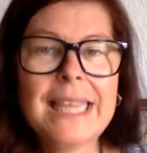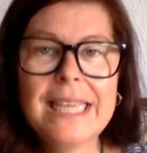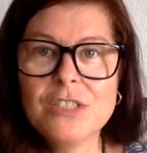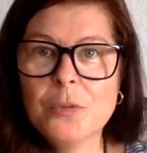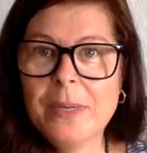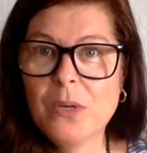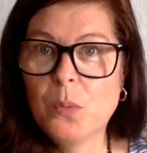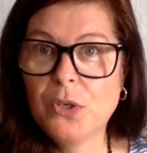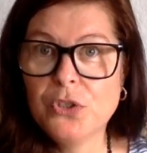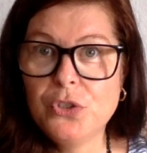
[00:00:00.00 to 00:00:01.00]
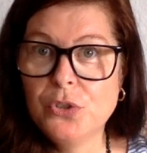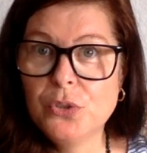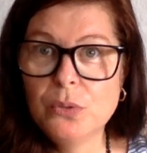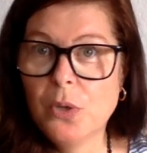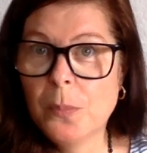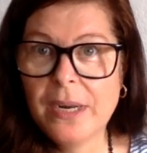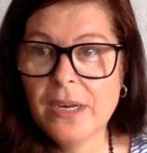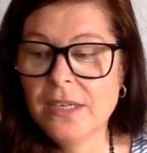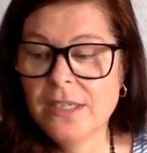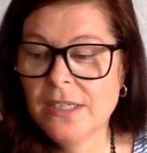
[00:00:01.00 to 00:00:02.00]
And the thing is, no matter what you do, no
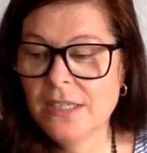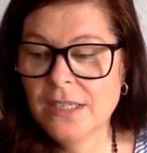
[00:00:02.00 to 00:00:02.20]
matter